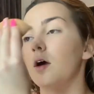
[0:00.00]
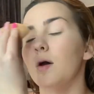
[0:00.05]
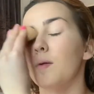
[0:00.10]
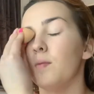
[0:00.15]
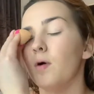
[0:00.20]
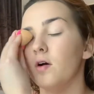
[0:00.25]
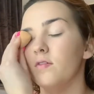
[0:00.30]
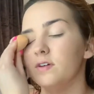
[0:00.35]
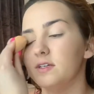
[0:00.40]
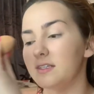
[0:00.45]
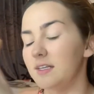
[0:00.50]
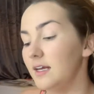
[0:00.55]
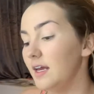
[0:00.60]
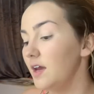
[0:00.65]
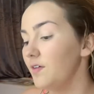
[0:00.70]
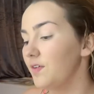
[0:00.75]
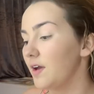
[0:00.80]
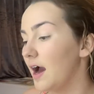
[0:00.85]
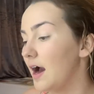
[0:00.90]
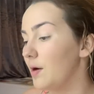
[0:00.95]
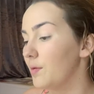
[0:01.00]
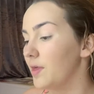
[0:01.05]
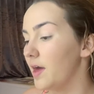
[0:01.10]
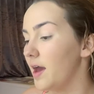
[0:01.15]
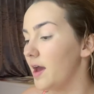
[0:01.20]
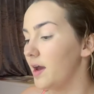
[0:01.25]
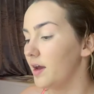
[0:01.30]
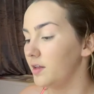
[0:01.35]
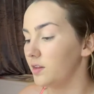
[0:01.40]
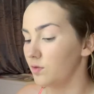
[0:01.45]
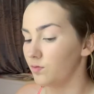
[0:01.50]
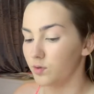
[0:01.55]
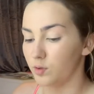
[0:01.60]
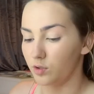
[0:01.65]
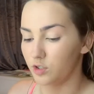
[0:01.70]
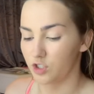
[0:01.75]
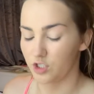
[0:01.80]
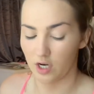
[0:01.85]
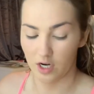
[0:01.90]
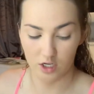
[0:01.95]
But obviously if you're out there and the
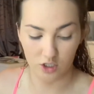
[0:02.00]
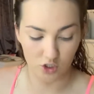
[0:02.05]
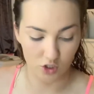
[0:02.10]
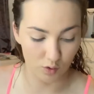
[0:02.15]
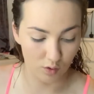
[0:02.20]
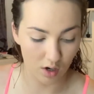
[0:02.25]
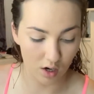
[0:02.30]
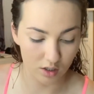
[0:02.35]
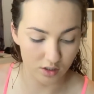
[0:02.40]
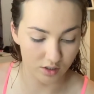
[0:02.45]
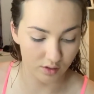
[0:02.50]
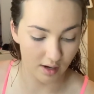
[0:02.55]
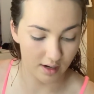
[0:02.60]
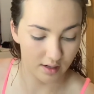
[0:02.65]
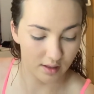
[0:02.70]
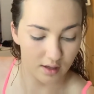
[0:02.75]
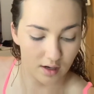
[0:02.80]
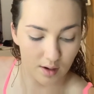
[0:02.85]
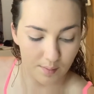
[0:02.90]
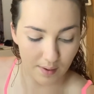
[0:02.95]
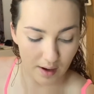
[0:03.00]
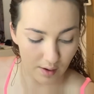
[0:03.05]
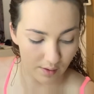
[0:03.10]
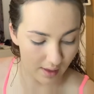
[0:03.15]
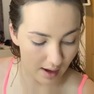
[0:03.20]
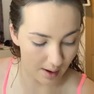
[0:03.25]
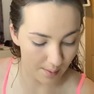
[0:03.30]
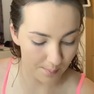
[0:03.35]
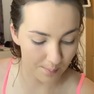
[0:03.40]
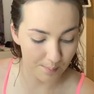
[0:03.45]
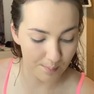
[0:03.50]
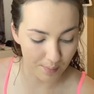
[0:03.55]
rules change, you can't do anything about that,